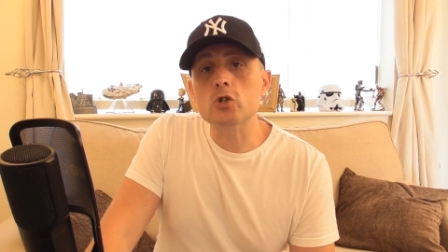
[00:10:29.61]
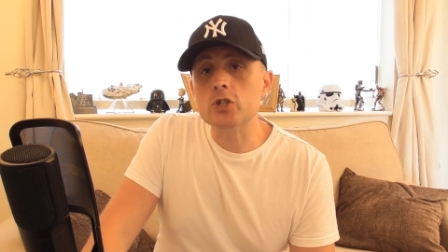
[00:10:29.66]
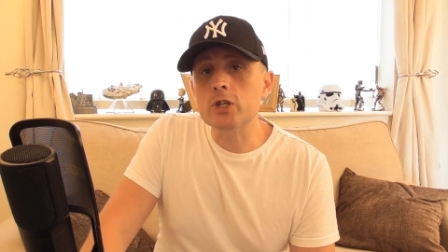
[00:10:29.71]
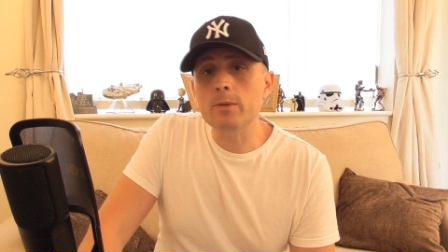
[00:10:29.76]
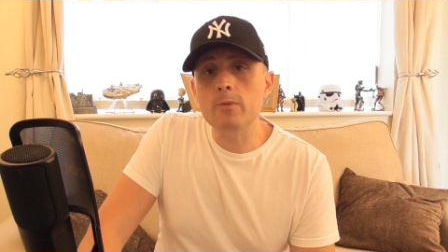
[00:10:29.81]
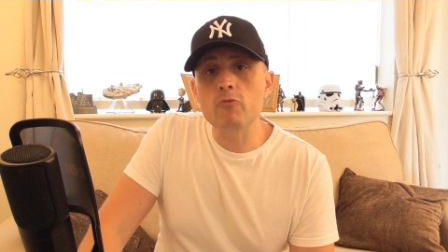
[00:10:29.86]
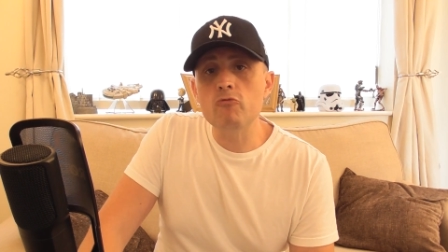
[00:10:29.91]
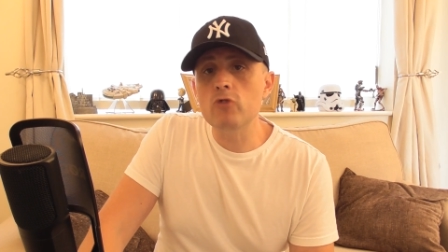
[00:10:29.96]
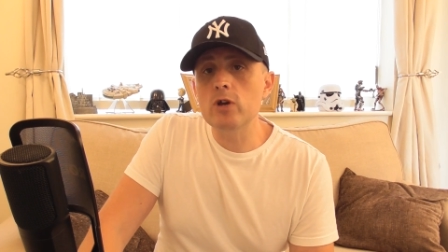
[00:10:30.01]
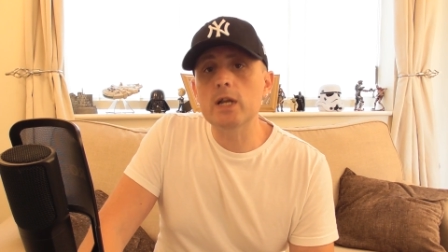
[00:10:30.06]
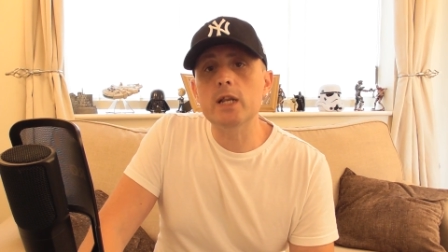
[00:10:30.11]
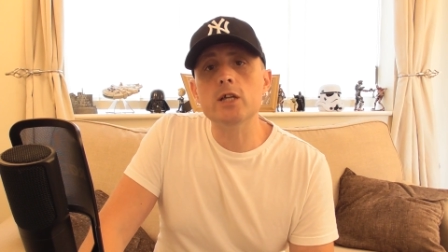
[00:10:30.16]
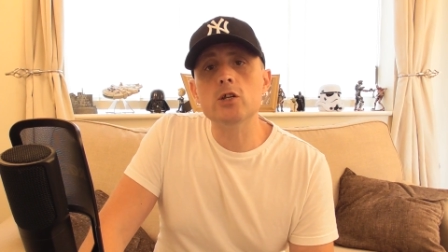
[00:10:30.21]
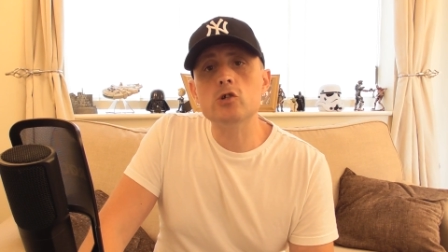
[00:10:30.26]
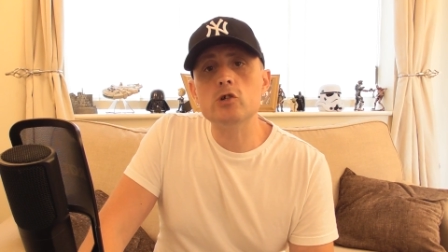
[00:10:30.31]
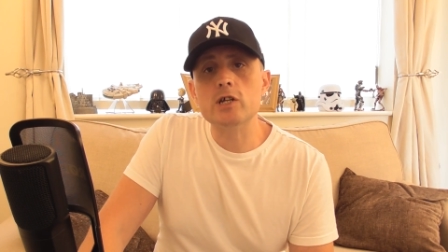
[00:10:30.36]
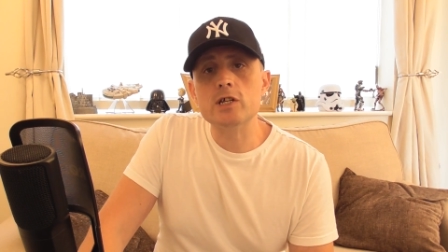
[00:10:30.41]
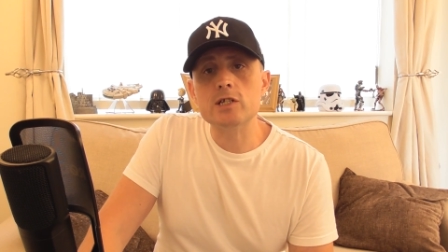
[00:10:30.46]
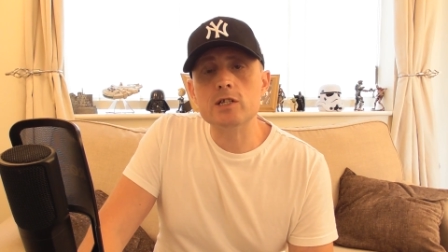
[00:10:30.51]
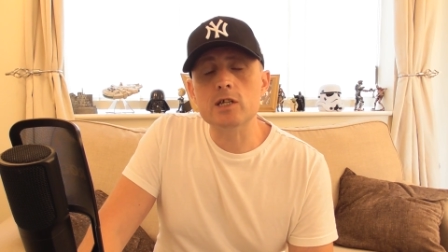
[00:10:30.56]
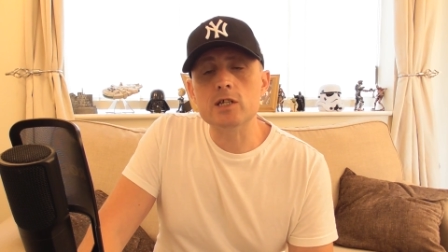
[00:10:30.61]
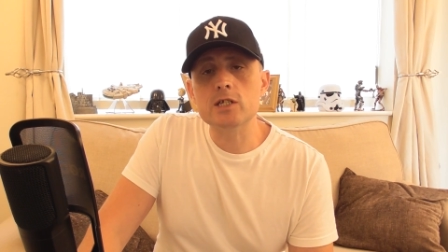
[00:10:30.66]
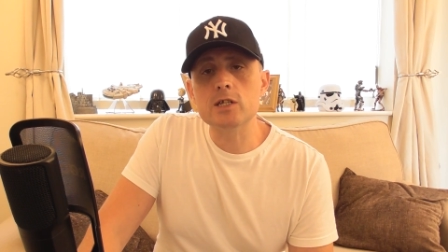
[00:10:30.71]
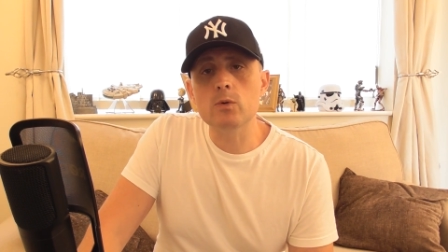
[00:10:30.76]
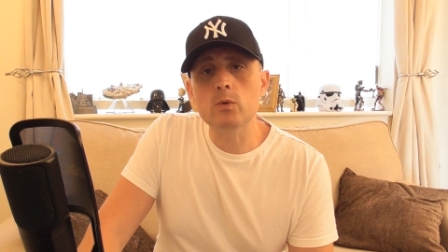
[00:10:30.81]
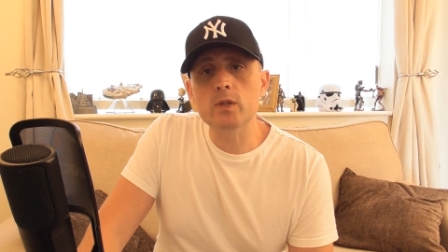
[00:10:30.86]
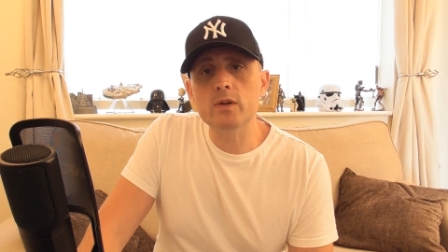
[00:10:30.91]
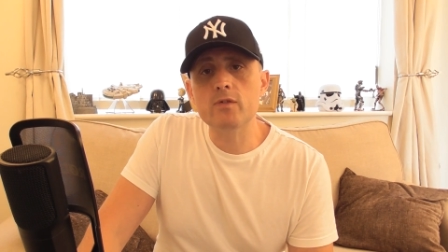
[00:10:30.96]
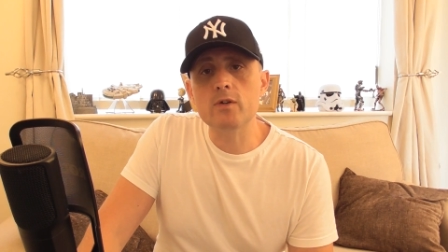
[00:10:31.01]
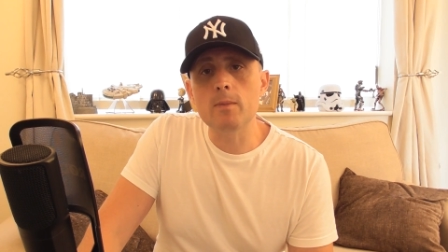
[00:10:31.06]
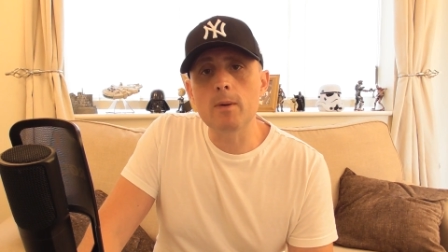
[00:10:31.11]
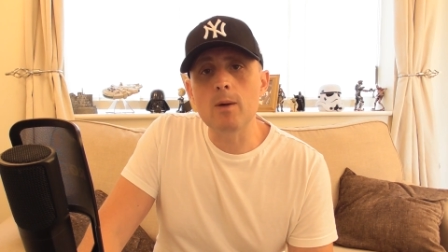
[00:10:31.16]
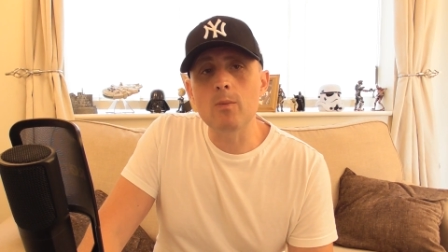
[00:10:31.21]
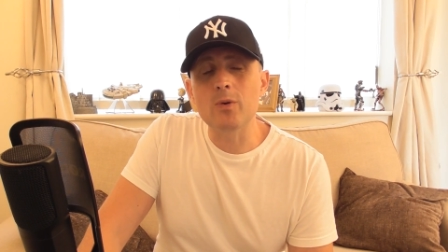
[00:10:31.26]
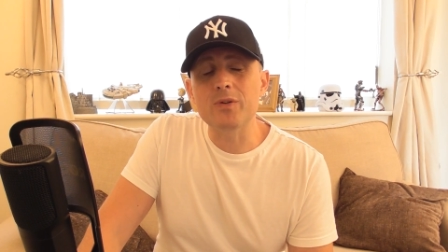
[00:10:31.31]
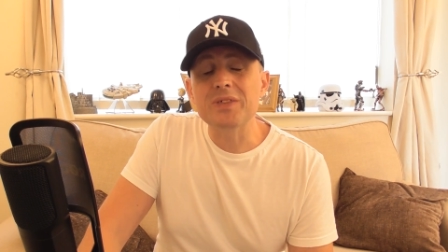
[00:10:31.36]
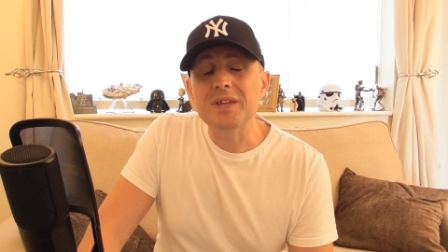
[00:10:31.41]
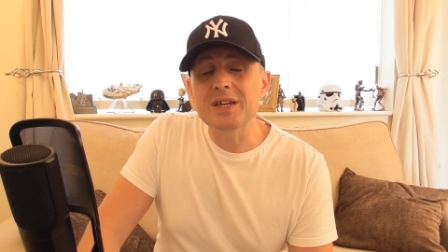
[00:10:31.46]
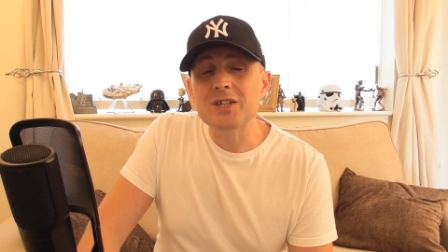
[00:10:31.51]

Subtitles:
It's going to be really interesting to see what they've come up with.